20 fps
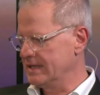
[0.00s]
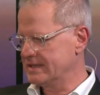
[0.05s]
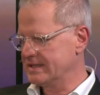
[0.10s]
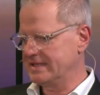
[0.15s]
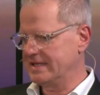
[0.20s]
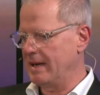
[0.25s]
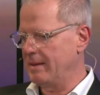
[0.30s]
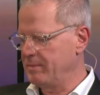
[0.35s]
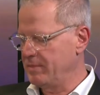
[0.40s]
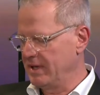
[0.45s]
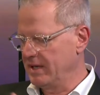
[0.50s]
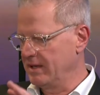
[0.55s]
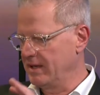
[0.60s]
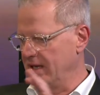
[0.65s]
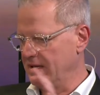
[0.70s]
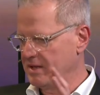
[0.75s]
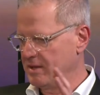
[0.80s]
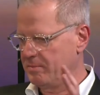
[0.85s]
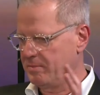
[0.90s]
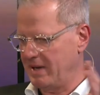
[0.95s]
step
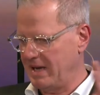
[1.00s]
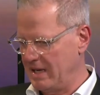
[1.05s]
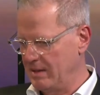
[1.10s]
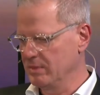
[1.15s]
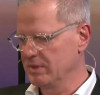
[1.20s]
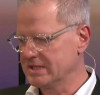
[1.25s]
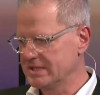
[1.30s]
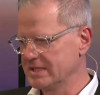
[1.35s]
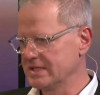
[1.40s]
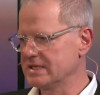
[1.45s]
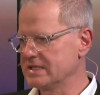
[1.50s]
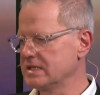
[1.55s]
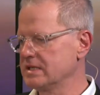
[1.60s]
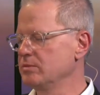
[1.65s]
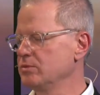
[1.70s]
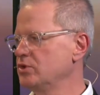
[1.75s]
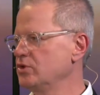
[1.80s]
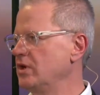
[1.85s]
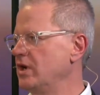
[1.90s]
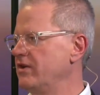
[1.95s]
in the payment
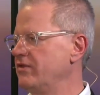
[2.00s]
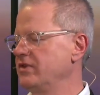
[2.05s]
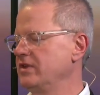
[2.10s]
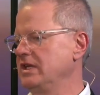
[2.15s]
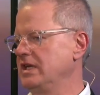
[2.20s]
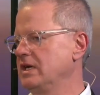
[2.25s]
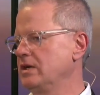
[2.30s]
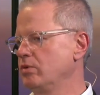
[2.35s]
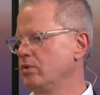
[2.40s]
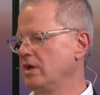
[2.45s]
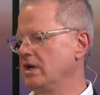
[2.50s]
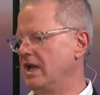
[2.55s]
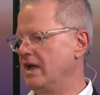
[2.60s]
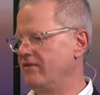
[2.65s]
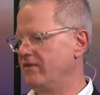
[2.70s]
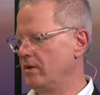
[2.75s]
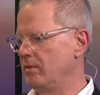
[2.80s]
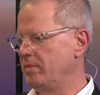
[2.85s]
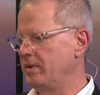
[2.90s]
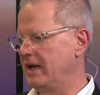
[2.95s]
system to have an equal
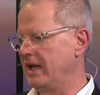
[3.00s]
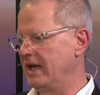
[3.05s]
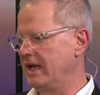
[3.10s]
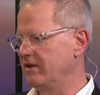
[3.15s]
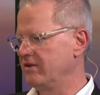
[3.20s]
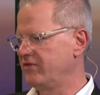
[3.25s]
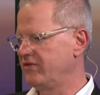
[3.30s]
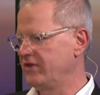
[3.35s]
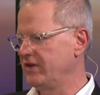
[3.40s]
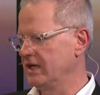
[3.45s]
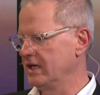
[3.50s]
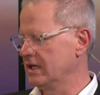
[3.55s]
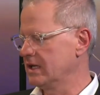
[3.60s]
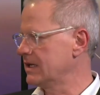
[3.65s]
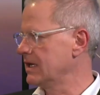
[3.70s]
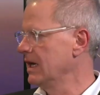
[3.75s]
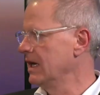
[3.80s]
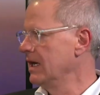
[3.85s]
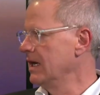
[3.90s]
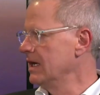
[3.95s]
level playing
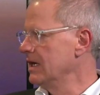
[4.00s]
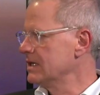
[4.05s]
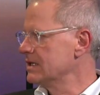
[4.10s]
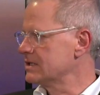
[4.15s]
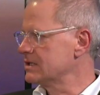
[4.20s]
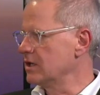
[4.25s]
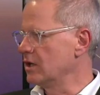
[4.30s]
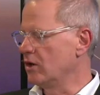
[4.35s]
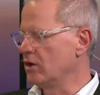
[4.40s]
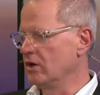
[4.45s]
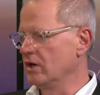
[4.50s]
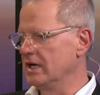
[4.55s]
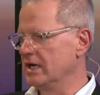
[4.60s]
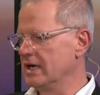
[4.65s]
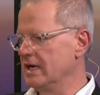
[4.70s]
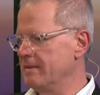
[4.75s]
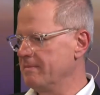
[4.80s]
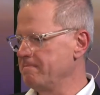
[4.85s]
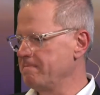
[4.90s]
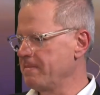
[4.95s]
field.
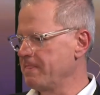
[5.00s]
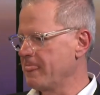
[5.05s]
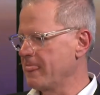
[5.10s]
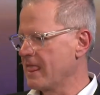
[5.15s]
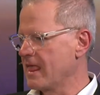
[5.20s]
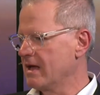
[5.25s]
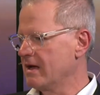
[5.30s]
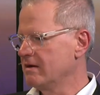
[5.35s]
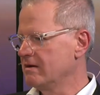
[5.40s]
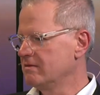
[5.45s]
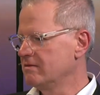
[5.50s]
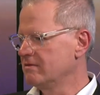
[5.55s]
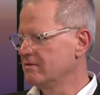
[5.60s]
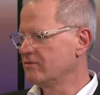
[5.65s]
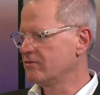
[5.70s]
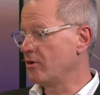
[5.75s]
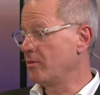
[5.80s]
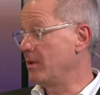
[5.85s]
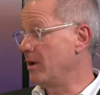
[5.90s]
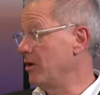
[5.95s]
So
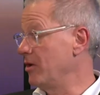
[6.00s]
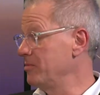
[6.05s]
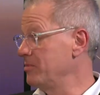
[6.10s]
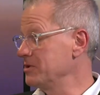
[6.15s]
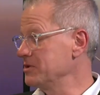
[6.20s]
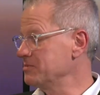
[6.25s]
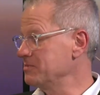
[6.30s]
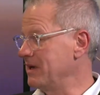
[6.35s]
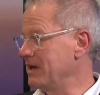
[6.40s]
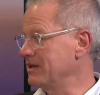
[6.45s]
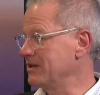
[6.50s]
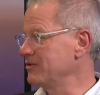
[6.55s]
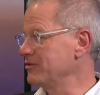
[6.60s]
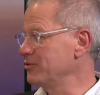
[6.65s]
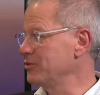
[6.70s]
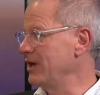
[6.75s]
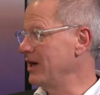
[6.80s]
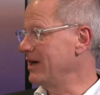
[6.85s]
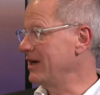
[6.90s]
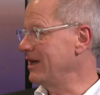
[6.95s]
from our
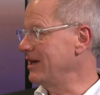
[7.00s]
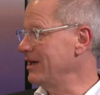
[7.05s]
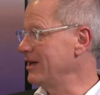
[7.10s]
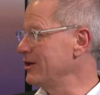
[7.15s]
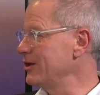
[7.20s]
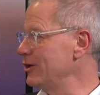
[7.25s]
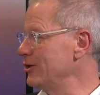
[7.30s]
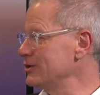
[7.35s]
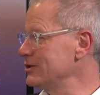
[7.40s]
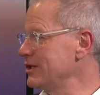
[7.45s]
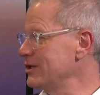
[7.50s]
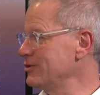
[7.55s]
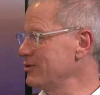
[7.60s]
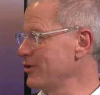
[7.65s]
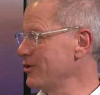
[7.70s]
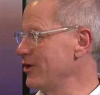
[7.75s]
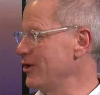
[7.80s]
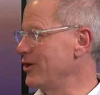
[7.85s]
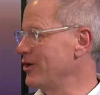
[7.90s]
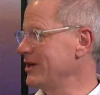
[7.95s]
perspective, we are getting closer
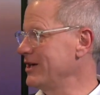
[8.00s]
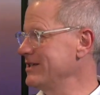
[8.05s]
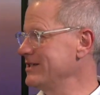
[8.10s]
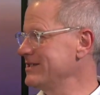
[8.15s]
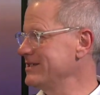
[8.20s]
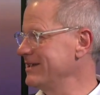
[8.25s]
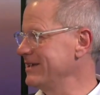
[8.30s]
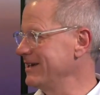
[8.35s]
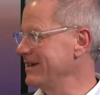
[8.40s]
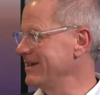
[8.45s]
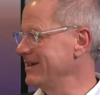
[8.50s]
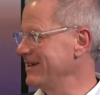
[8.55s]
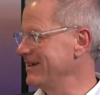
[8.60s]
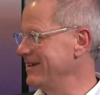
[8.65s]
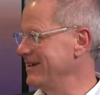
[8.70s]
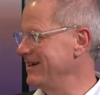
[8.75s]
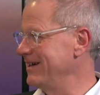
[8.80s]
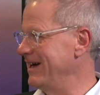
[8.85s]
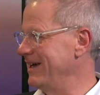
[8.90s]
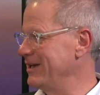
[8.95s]
to the hockey stick,
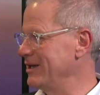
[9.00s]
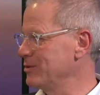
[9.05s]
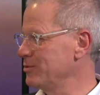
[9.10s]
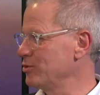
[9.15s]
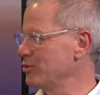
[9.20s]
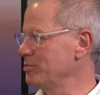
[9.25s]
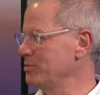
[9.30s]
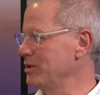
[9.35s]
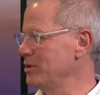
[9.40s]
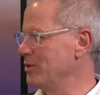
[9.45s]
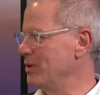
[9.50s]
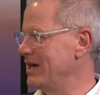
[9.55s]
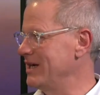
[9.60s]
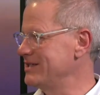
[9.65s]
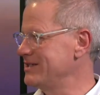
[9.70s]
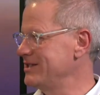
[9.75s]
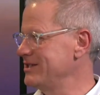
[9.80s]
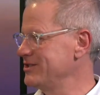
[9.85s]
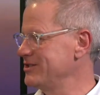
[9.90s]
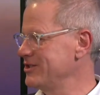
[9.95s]
and it would be a
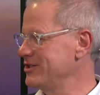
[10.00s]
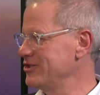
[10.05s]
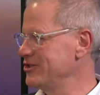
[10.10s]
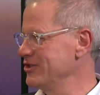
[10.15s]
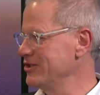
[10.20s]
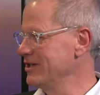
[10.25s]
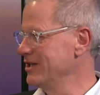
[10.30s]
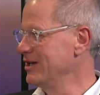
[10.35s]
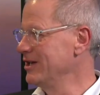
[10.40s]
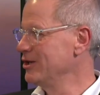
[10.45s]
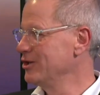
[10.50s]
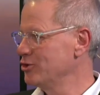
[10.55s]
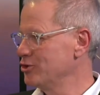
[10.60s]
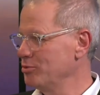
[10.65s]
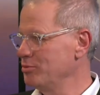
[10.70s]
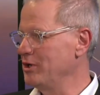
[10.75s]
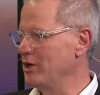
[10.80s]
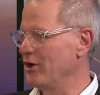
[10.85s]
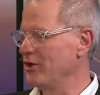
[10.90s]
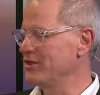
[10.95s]
wise decision
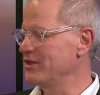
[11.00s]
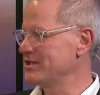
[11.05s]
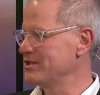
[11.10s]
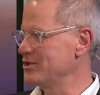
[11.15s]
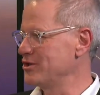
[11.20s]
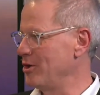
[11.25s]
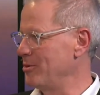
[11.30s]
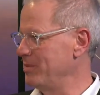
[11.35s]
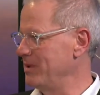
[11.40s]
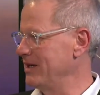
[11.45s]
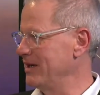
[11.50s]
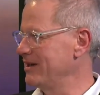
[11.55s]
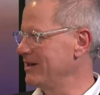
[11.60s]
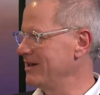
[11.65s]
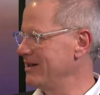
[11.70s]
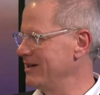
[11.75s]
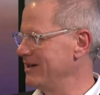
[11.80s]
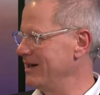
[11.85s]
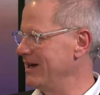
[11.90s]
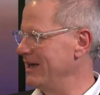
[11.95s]
to be on this
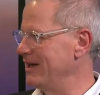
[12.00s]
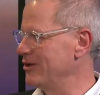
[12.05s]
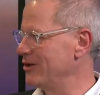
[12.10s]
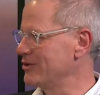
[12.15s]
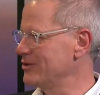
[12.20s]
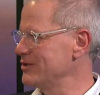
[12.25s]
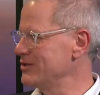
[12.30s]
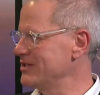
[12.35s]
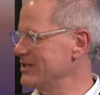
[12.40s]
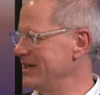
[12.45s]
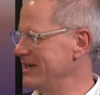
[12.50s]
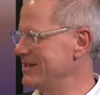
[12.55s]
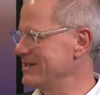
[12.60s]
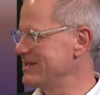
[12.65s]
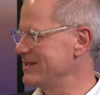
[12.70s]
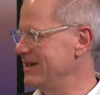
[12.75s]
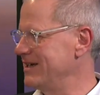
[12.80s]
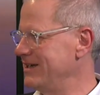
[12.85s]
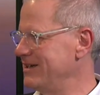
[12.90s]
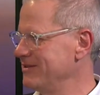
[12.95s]
topic and not to stay
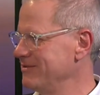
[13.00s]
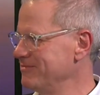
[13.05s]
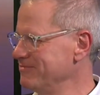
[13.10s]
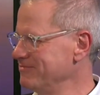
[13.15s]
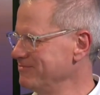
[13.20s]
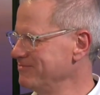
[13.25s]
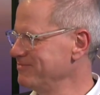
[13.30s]
aside.